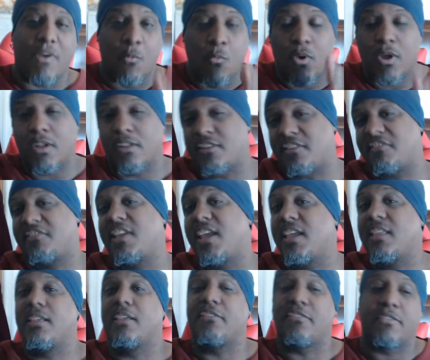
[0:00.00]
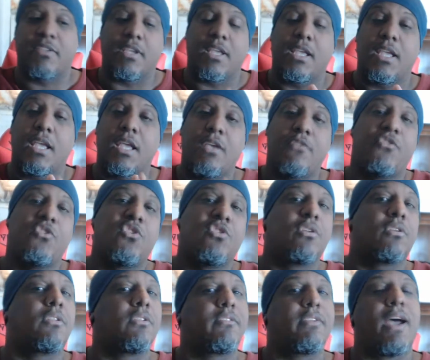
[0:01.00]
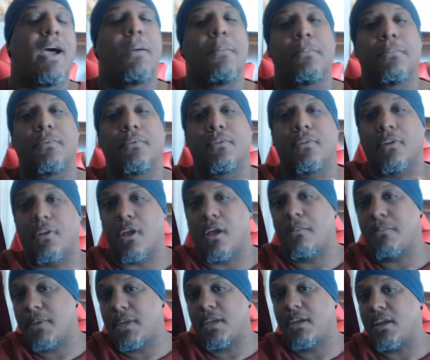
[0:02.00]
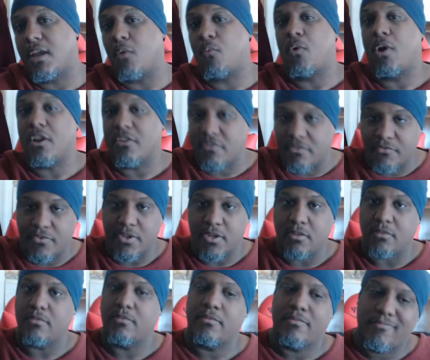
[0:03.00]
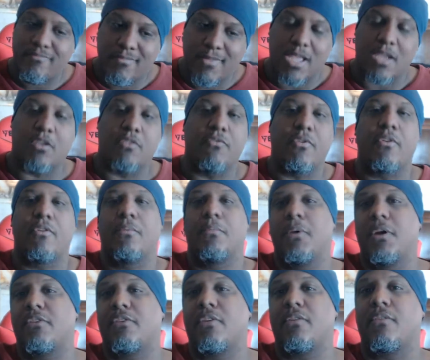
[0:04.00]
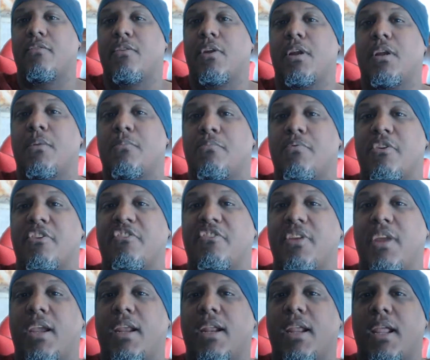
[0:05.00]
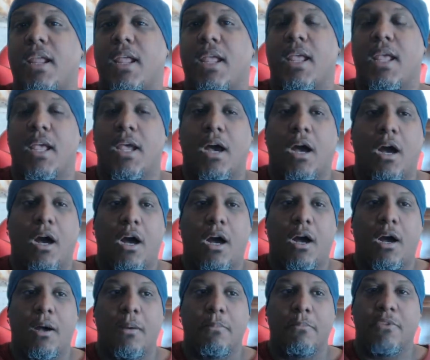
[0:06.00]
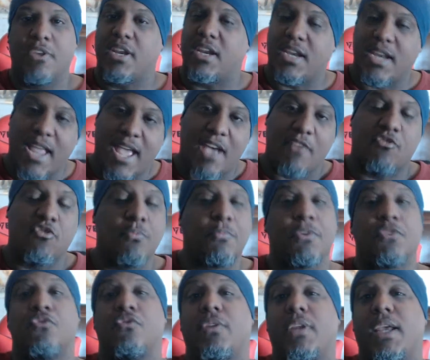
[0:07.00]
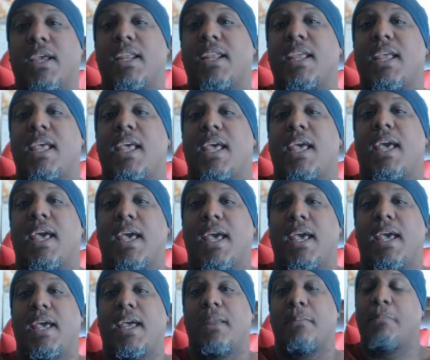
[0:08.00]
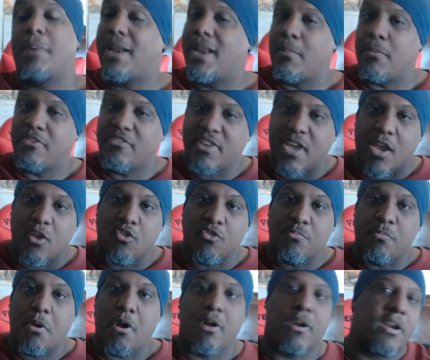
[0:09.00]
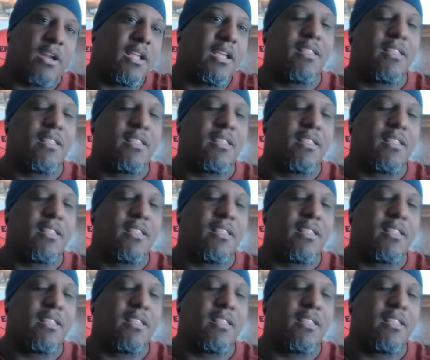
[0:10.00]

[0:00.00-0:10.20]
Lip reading: I wanted to say this. If you took the time to come here and watch the video, thank you very much. I greatly appreciate it. You didn't have to, but you did. And my name is Taino Spartan.